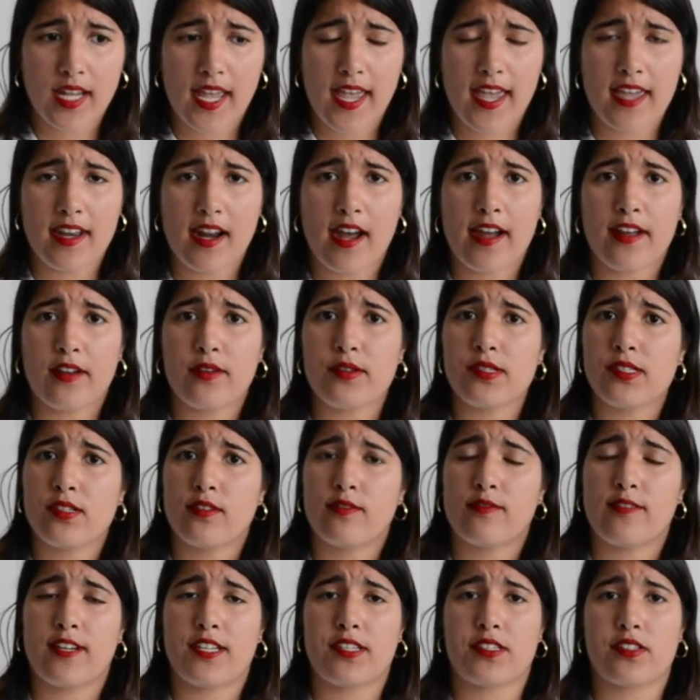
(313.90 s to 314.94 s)
And I also
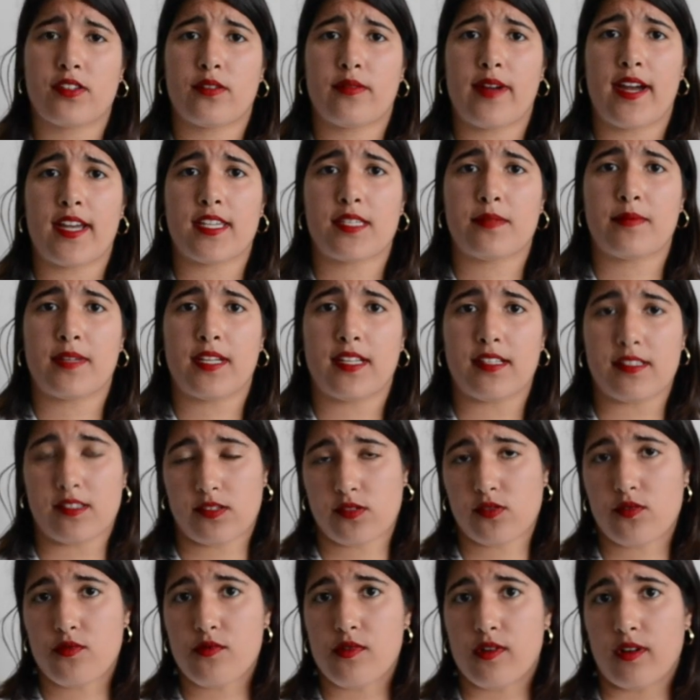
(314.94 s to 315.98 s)
faced harassment in
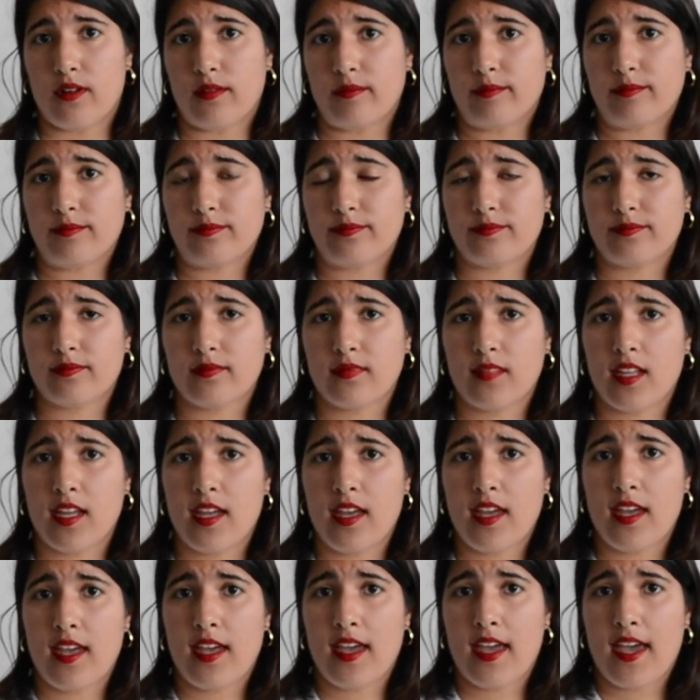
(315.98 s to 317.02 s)
school.
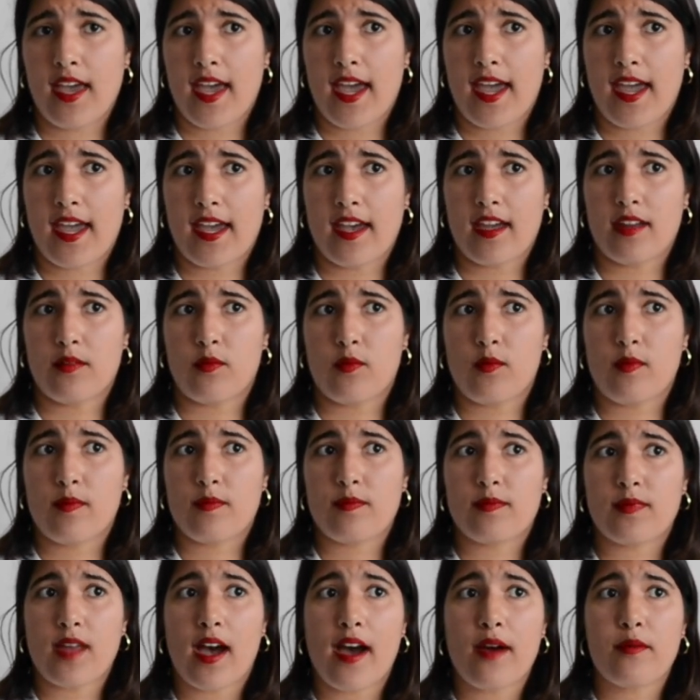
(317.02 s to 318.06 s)
And
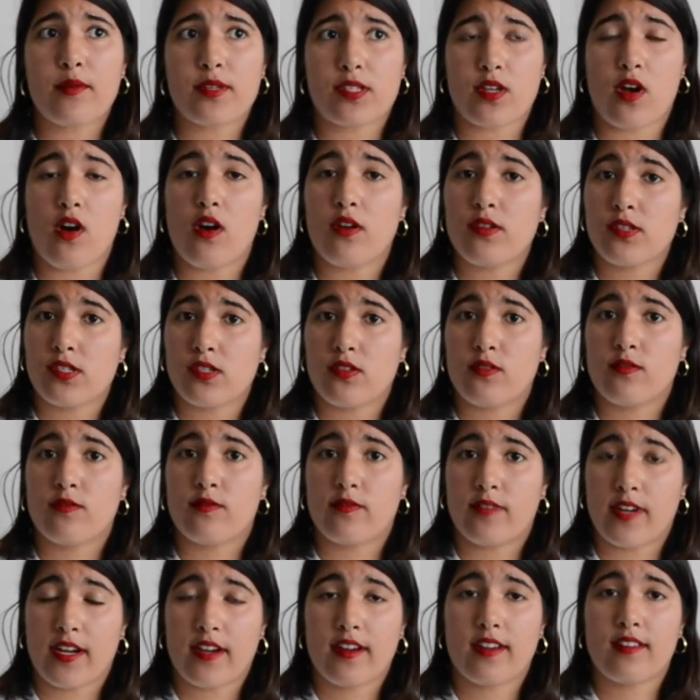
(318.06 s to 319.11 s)
I was also
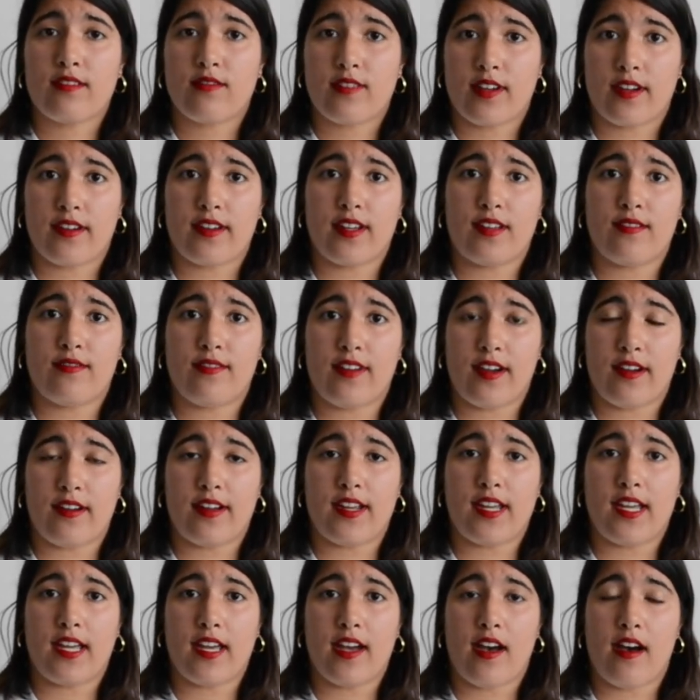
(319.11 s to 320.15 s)
very, very,
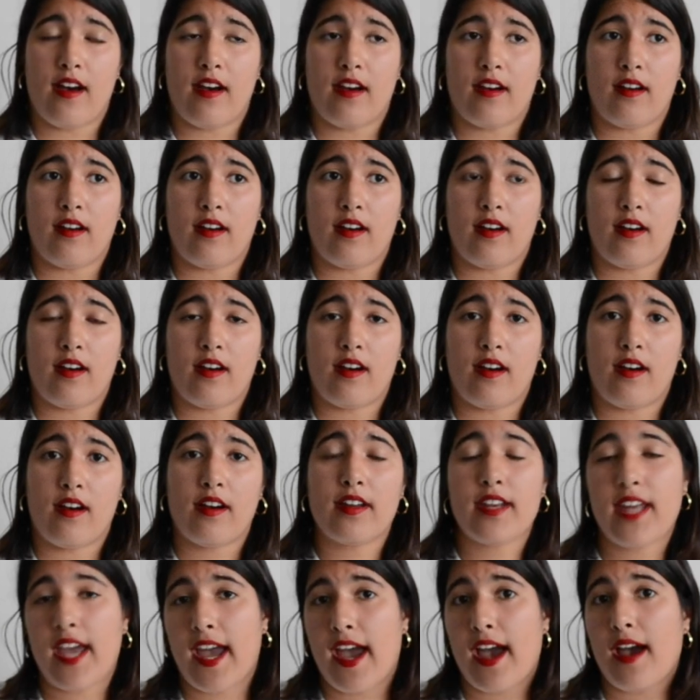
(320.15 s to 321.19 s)
very
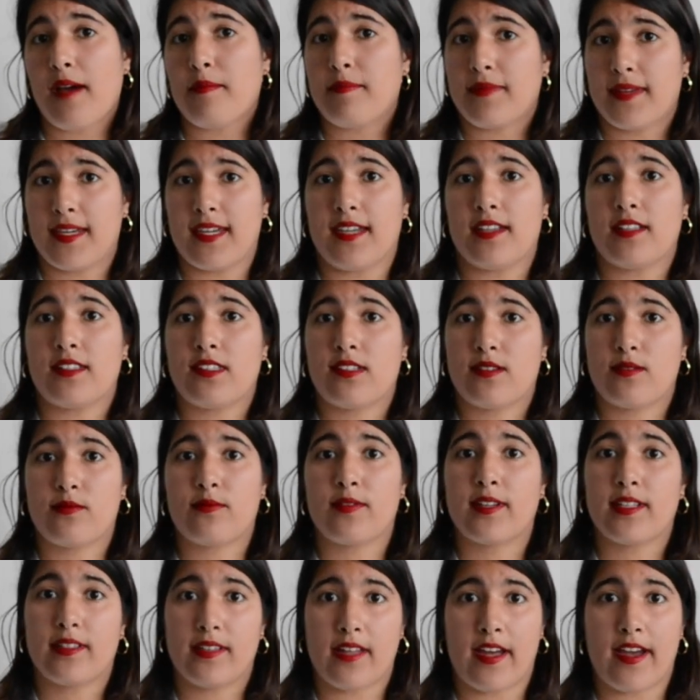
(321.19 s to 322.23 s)
unhappy to
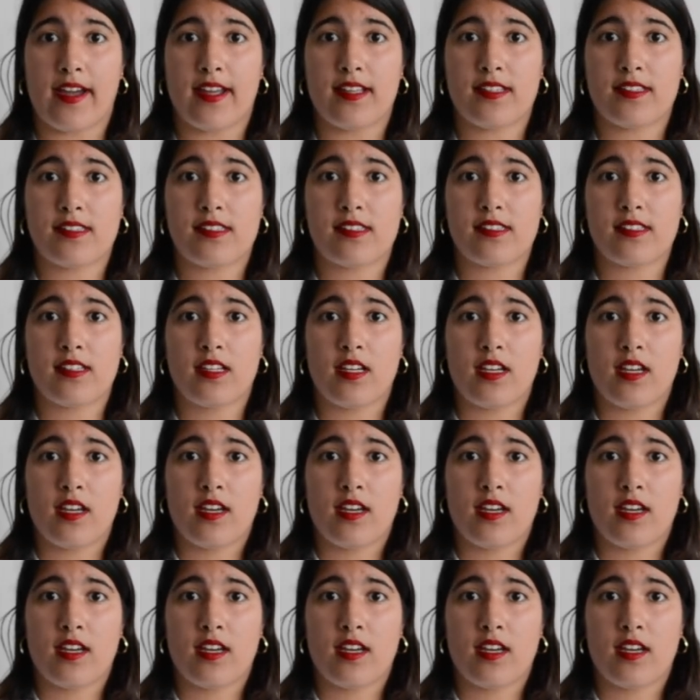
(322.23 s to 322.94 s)
realize